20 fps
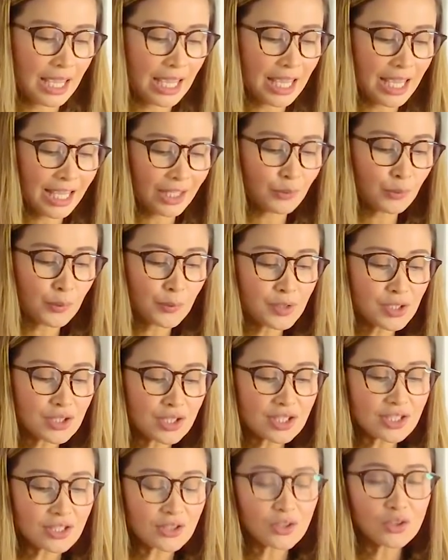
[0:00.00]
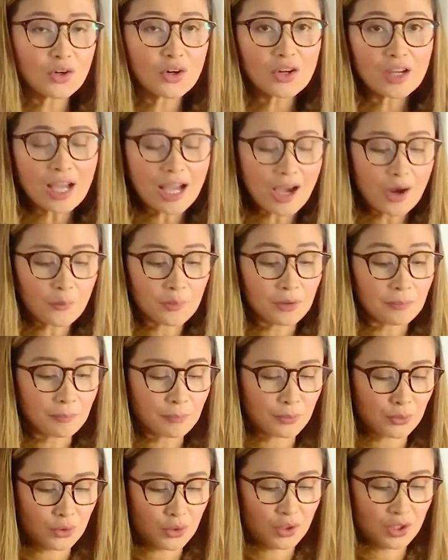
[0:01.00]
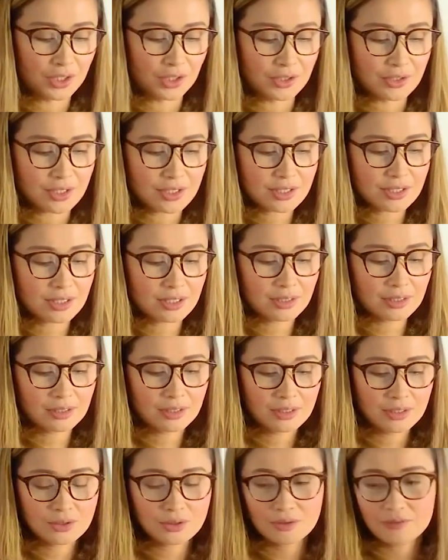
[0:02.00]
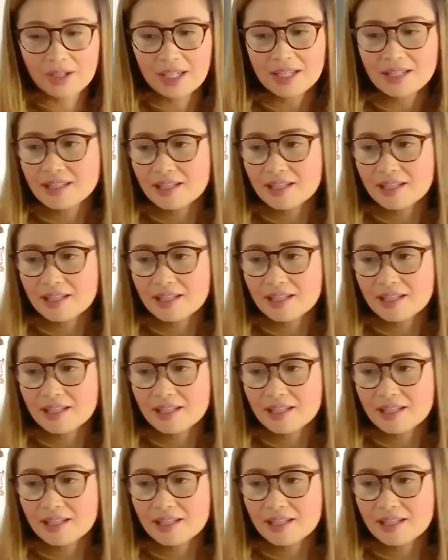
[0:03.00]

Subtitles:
and we will just cook our prawns. So very